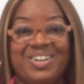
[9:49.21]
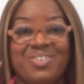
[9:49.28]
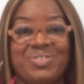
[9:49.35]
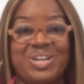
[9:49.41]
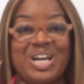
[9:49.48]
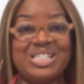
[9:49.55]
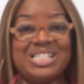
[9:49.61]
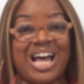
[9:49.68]

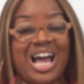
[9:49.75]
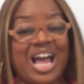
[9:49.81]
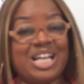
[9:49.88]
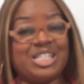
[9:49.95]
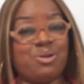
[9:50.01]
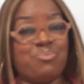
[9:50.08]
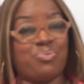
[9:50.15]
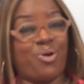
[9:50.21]
Because I
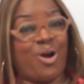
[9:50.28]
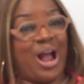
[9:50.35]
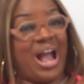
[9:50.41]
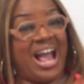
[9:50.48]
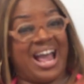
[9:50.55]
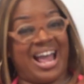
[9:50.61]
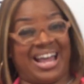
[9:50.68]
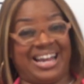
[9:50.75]
had the
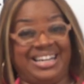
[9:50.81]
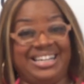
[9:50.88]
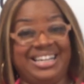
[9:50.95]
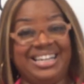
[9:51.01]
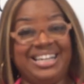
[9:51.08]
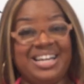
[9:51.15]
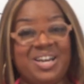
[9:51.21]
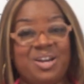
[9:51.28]
brand.
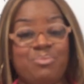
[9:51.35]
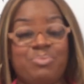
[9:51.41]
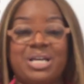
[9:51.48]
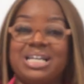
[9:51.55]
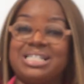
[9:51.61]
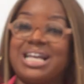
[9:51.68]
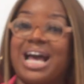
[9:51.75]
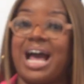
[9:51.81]

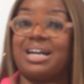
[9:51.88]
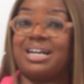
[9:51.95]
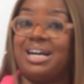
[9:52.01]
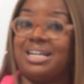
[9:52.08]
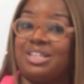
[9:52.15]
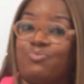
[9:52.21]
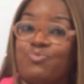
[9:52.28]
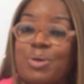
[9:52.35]
Because I
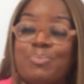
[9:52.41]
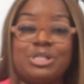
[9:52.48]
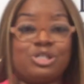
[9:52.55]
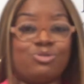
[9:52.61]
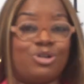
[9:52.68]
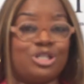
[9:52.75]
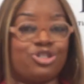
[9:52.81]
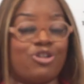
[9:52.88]
cut the ribbon
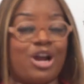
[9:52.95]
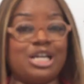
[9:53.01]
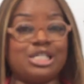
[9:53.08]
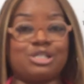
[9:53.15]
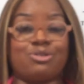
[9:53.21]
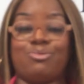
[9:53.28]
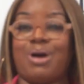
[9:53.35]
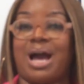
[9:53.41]
to a
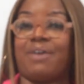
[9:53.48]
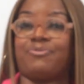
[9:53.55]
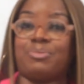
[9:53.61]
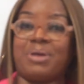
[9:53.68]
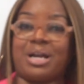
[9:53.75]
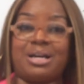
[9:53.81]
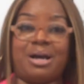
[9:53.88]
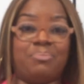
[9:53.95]
trade school after
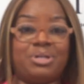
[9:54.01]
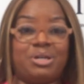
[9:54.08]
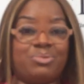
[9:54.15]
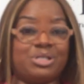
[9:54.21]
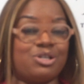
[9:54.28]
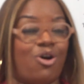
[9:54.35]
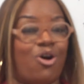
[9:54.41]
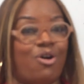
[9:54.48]
my company
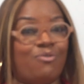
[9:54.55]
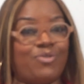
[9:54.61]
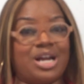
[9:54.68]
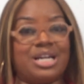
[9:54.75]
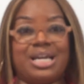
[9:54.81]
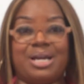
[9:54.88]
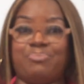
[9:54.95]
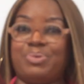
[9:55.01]
was
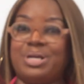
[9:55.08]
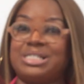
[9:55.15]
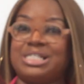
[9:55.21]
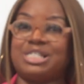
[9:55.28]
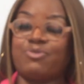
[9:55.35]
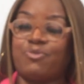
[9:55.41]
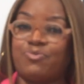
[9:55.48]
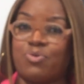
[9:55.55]
already in
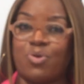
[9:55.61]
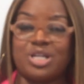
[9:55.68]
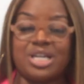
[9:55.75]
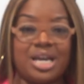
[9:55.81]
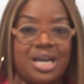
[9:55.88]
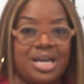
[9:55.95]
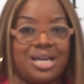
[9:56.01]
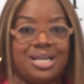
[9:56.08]
business for 4
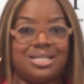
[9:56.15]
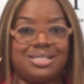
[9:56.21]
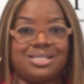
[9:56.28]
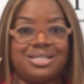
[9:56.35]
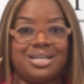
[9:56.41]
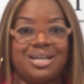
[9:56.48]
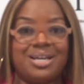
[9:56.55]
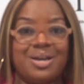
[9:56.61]
years.
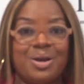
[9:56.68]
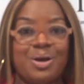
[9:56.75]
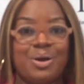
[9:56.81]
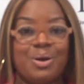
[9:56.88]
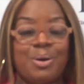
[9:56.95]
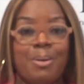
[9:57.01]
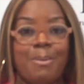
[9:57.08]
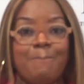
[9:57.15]

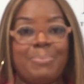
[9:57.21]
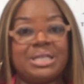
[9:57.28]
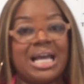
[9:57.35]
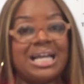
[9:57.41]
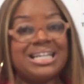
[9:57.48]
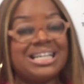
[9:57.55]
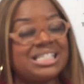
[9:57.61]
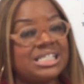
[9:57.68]
But
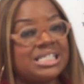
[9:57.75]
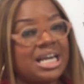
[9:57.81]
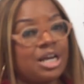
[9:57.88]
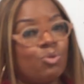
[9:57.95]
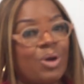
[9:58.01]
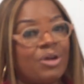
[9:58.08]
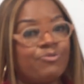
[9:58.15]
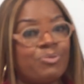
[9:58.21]
that doesn't
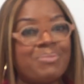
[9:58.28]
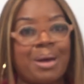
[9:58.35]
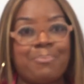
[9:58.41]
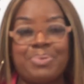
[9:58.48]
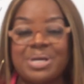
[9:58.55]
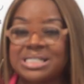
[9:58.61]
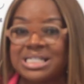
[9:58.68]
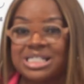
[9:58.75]
take away from my
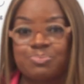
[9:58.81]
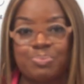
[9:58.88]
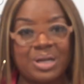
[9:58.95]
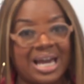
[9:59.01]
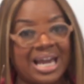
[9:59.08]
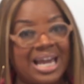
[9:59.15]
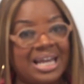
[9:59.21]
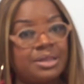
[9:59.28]
business
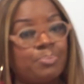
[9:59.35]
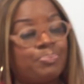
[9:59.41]
plan.